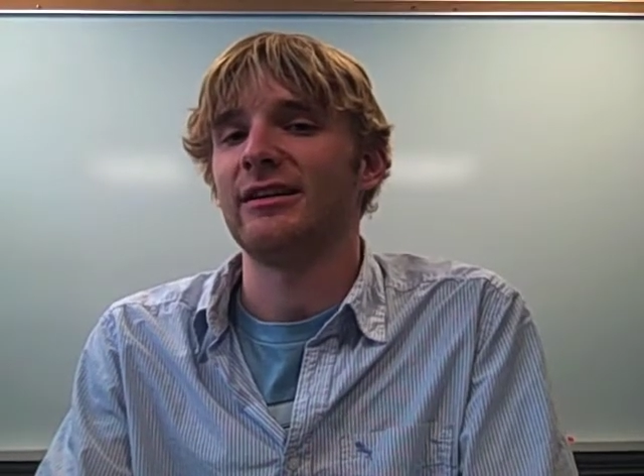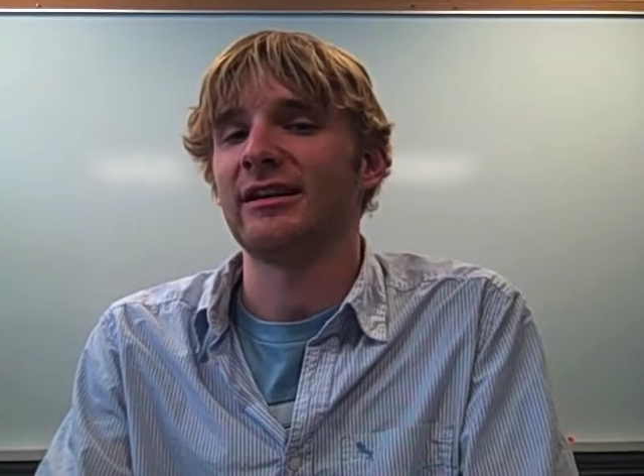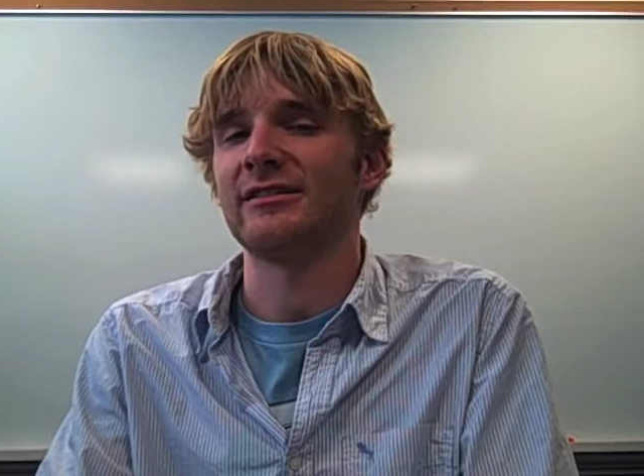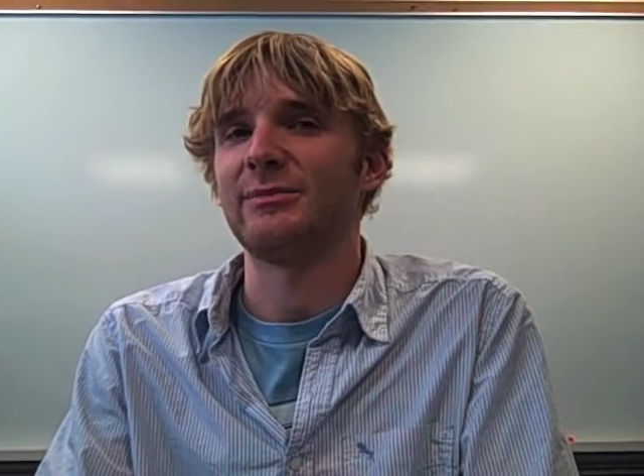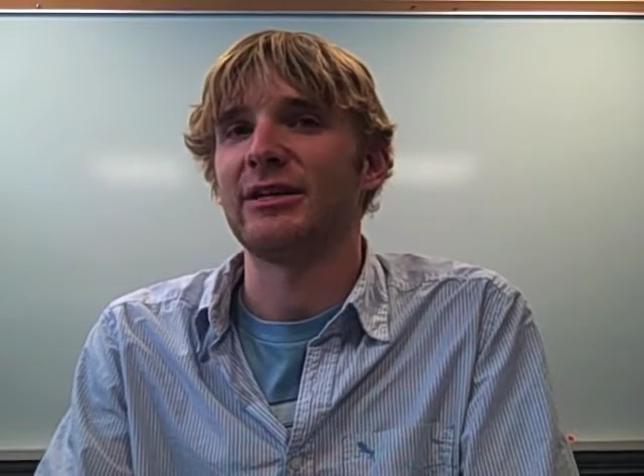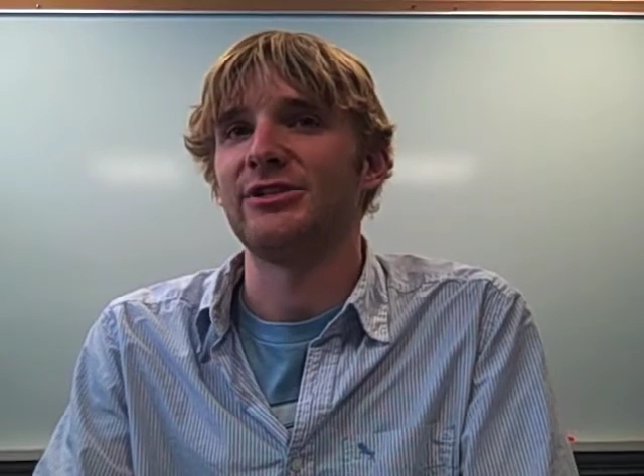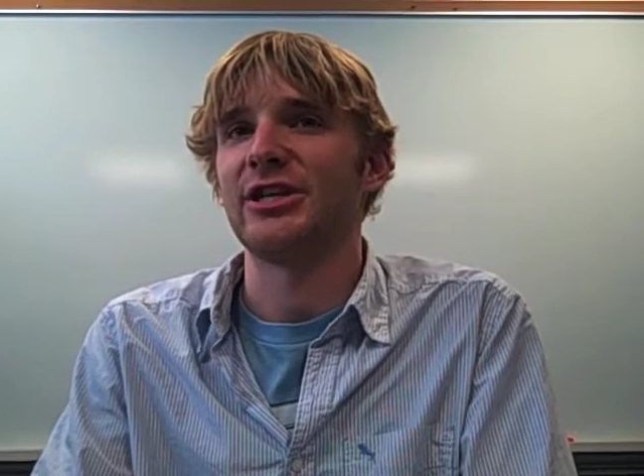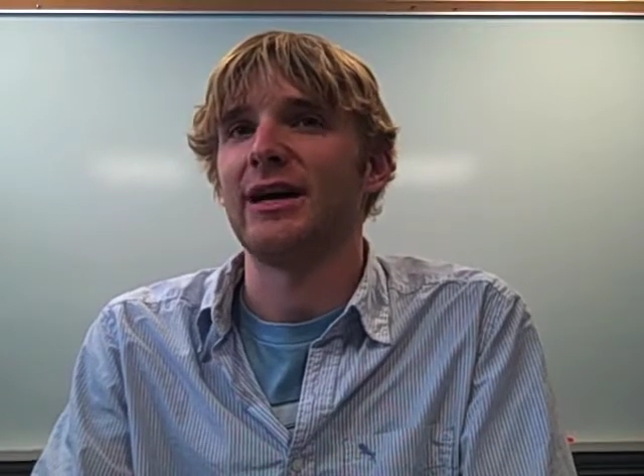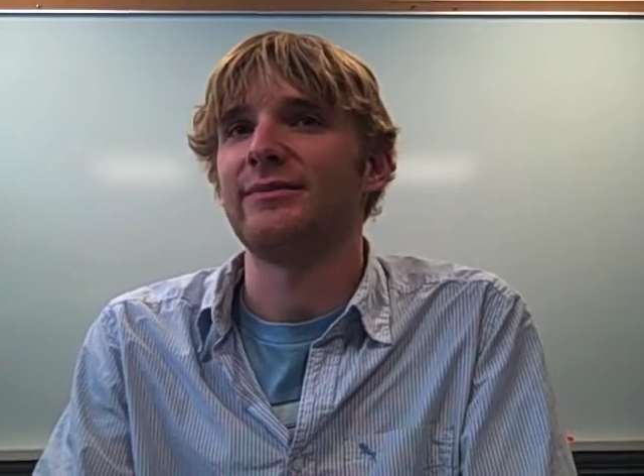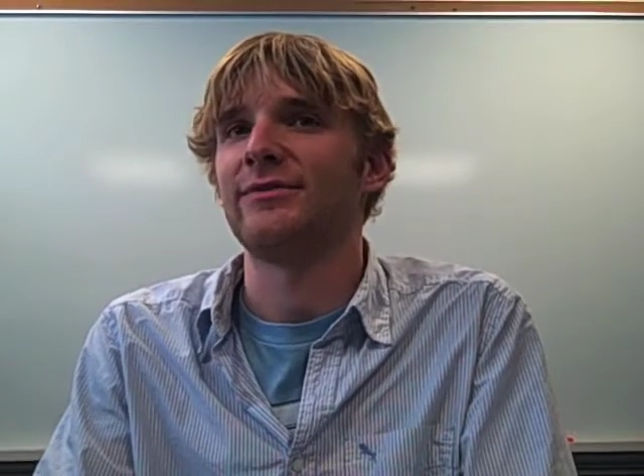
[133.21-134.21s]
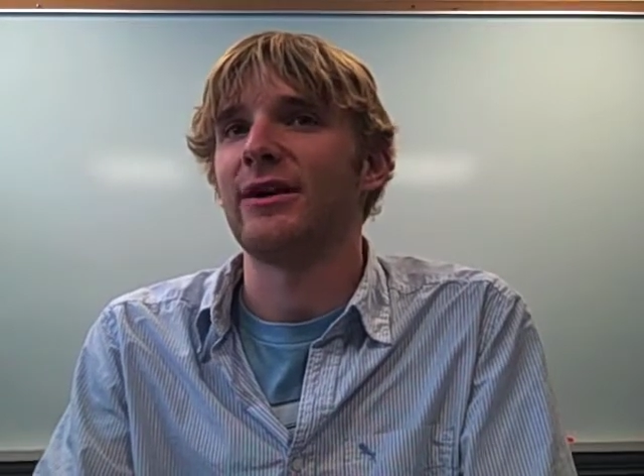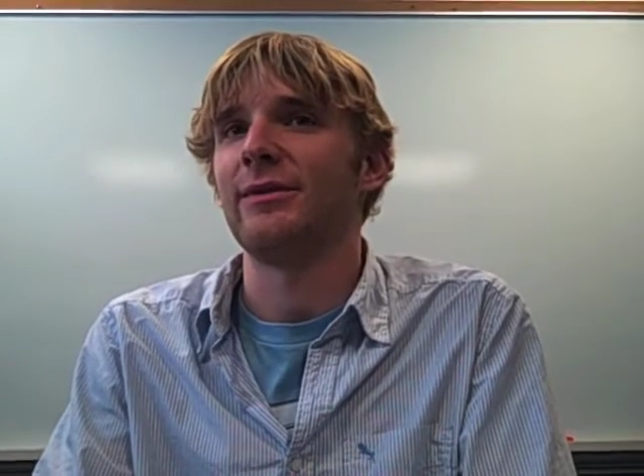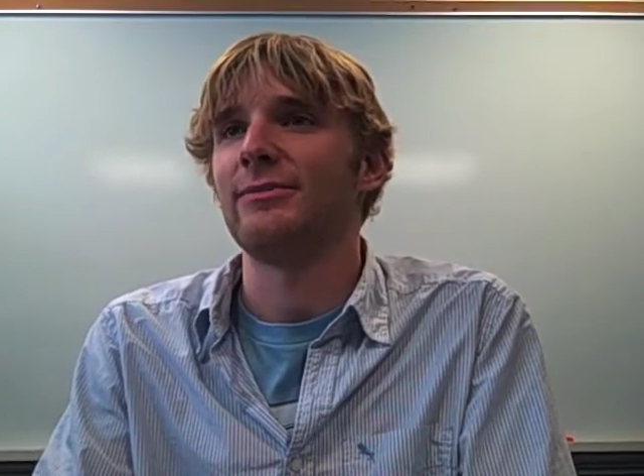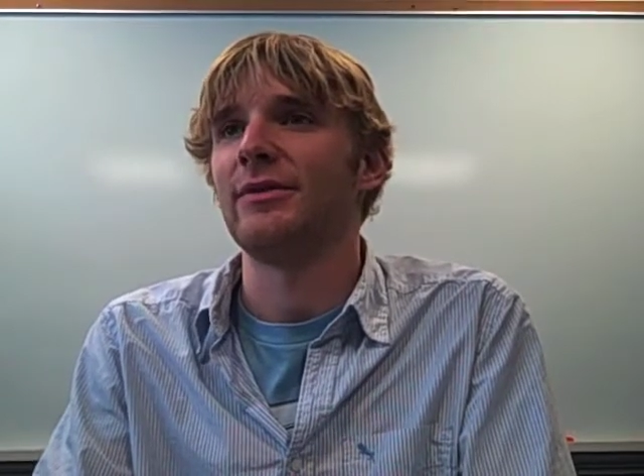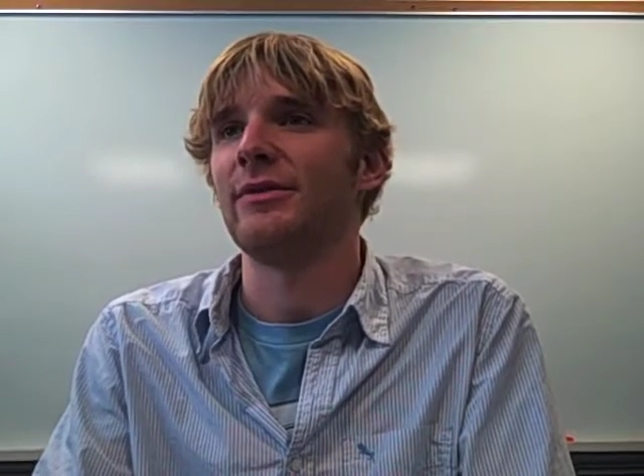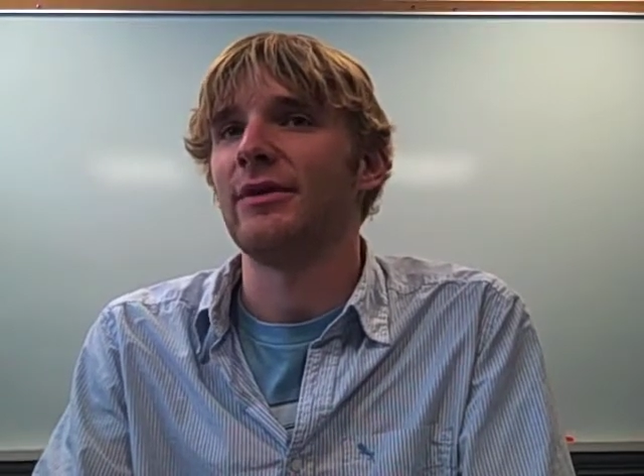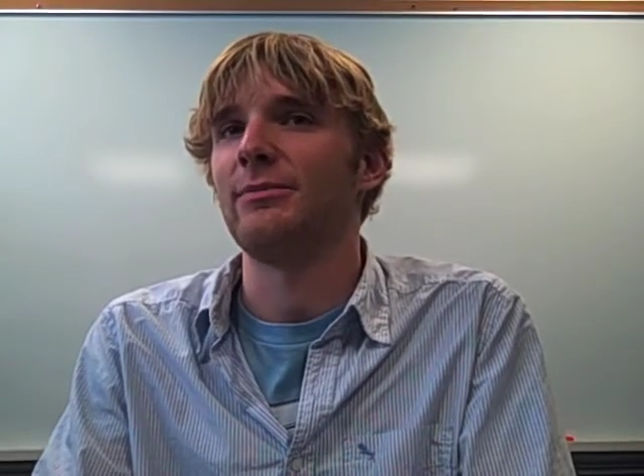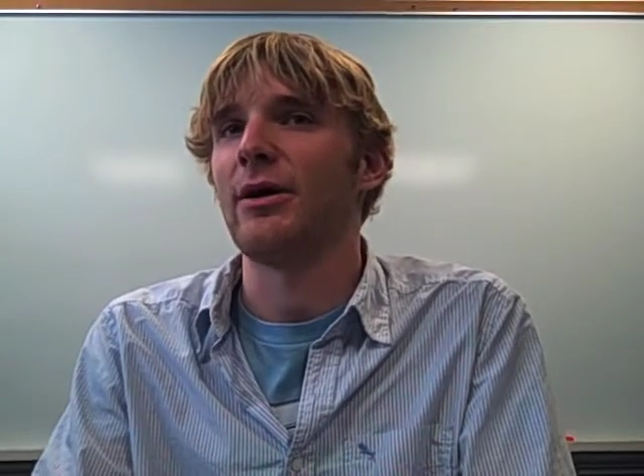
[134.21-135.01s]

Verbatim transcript: accepted a job from the